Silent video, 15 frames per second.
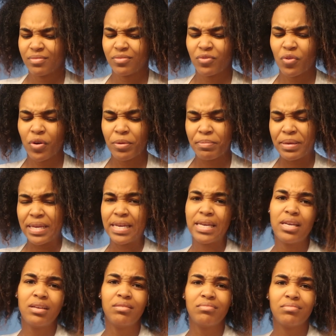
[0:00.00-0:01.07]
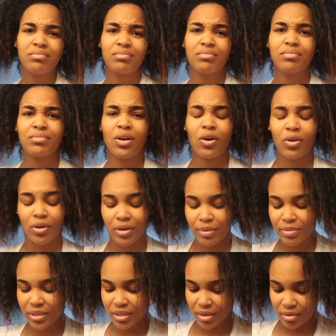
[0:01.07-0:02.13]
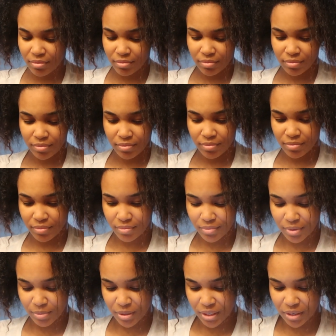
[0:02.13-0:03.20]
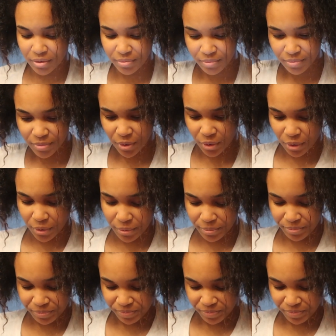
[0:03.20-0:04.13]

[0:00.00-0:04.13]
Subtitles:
4B. Hold on, let me see, hold on.